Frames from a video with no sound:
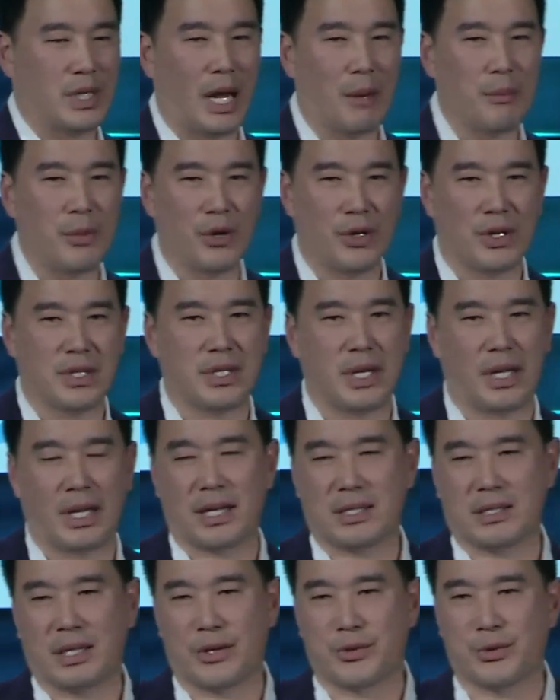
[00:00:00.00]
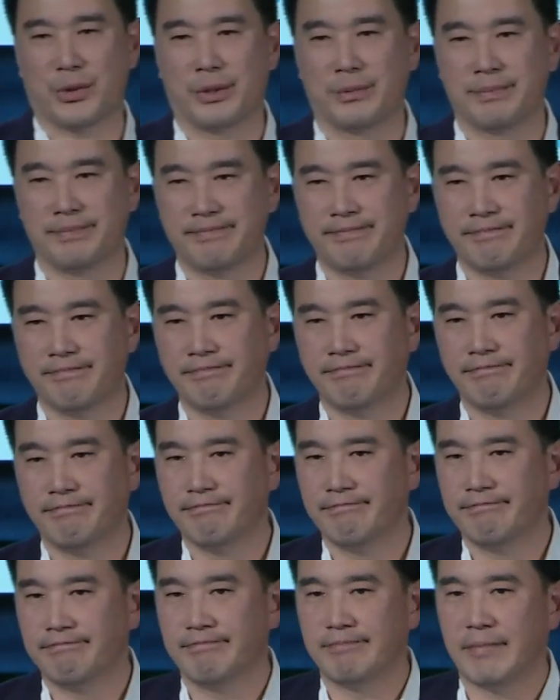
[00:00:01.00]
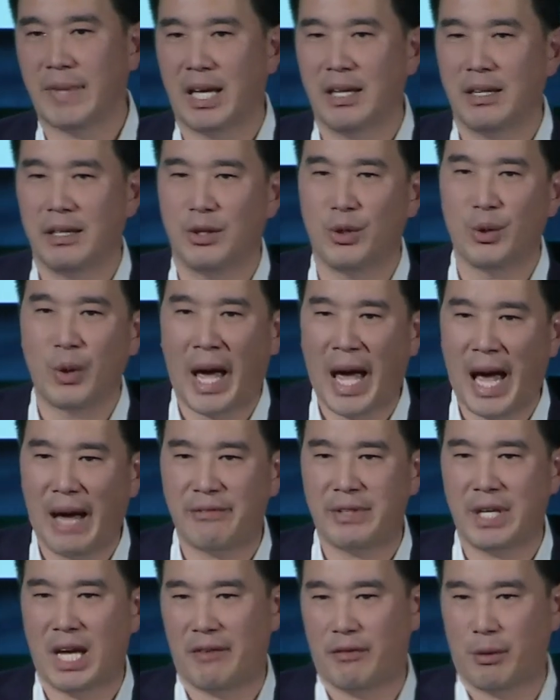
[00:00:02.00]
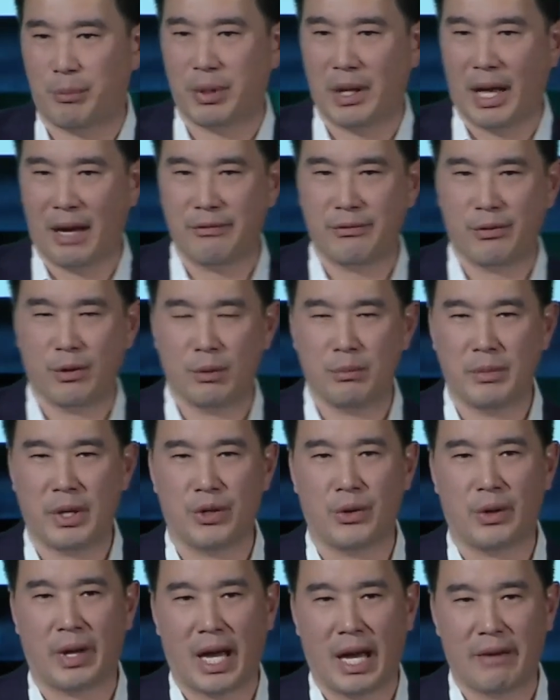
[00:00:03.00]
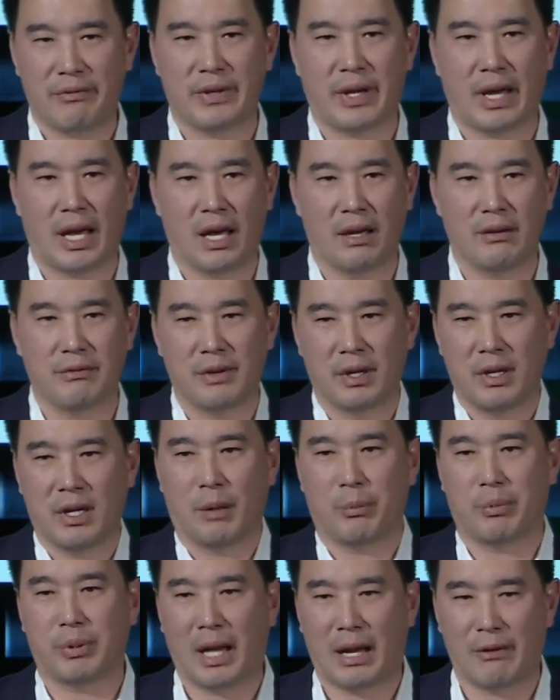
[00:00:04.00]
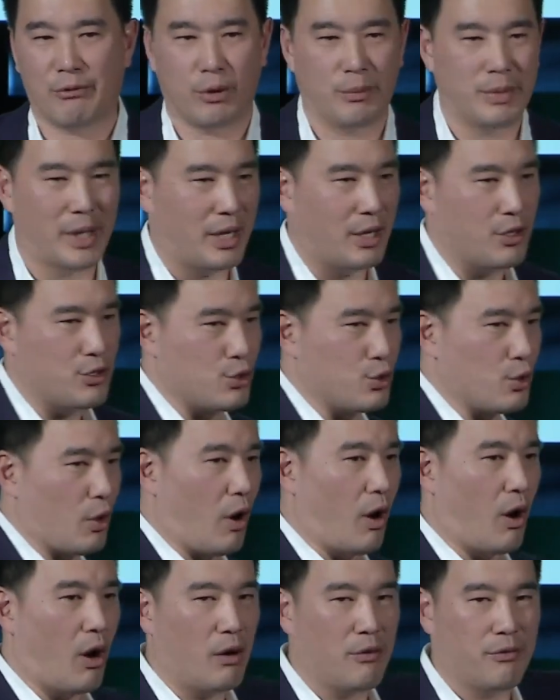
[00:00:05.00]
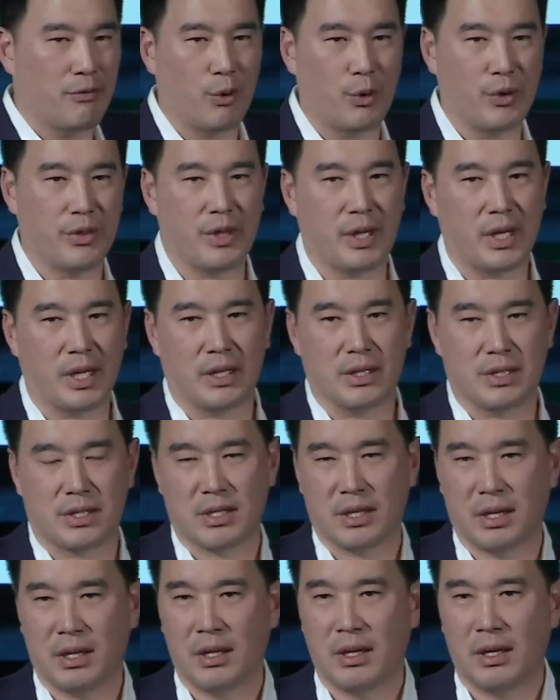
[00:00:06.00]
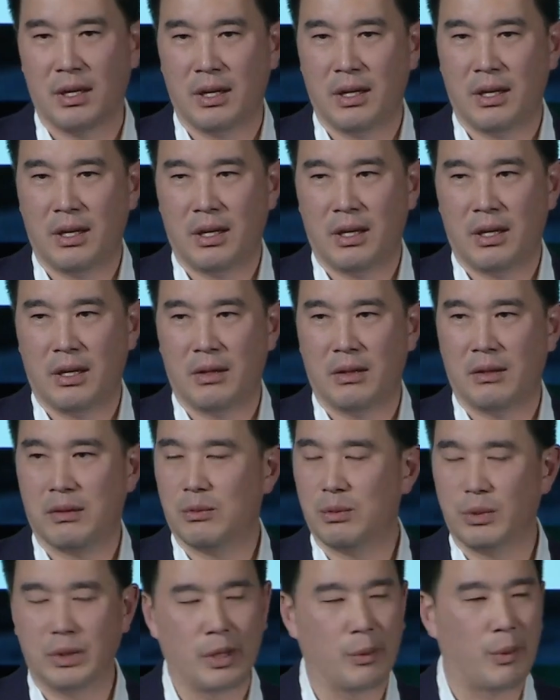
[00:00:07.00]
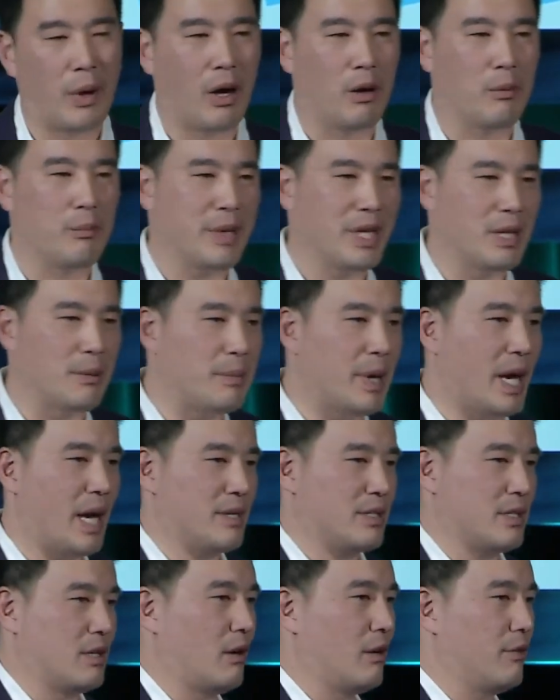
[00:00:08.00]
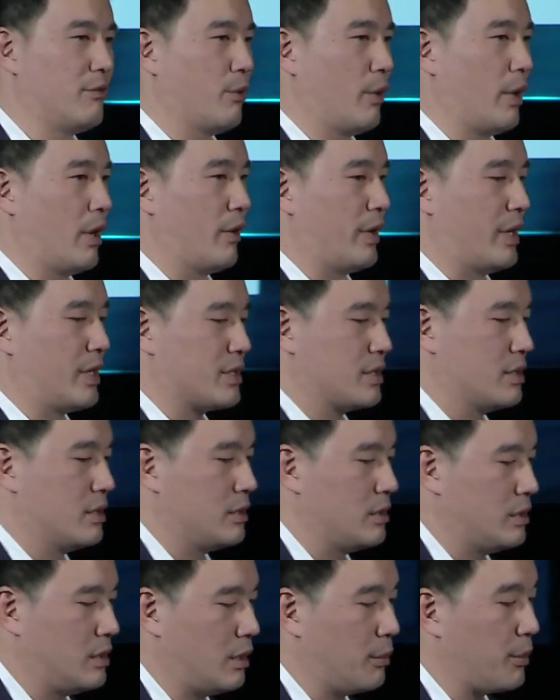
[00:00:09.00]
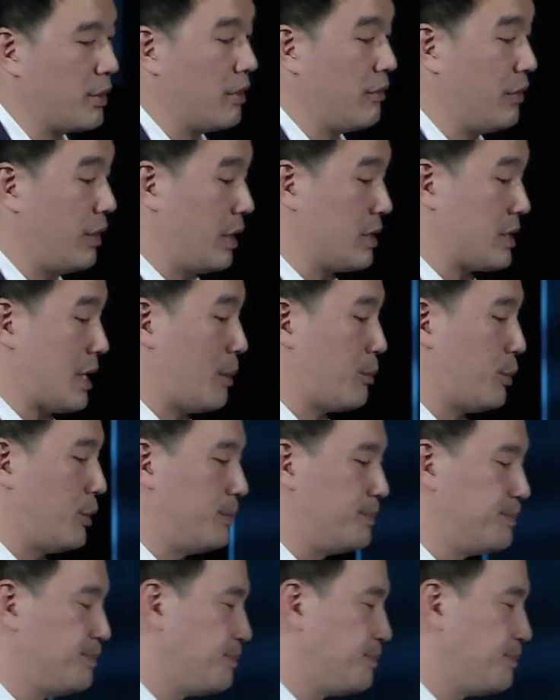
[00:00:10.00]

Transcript: And I'm here to say that's not true. You have to have a platform, and you have to have a platform that can do all four things really well and be the best at all four areas. And I'm gonna give you an example.